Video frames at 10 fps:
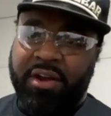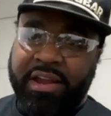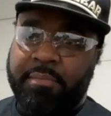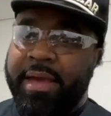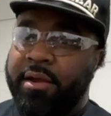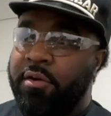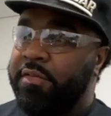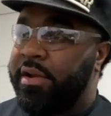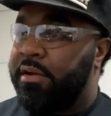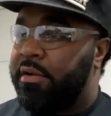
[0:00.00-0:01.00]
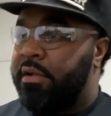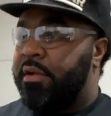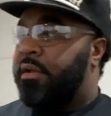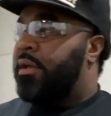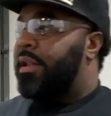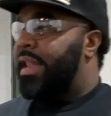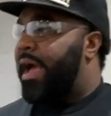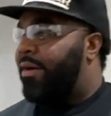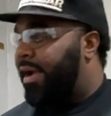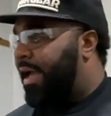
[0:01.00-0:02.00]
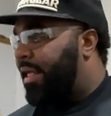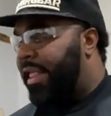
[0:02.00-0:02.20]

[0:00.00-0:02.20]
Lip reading: I get back over here. Now I got